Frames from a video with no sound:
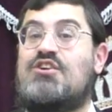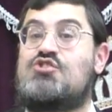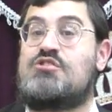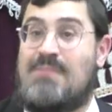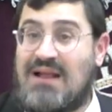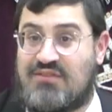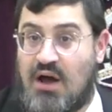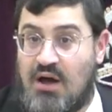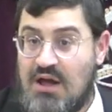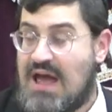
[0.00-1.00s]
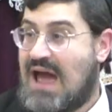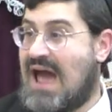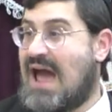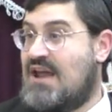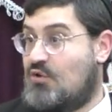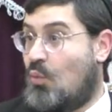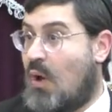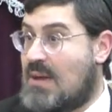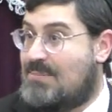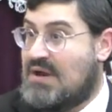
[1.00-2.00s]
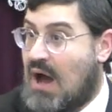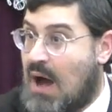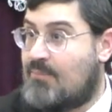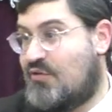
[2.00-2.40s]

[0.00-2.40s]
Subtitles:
a shmata and wipe it up,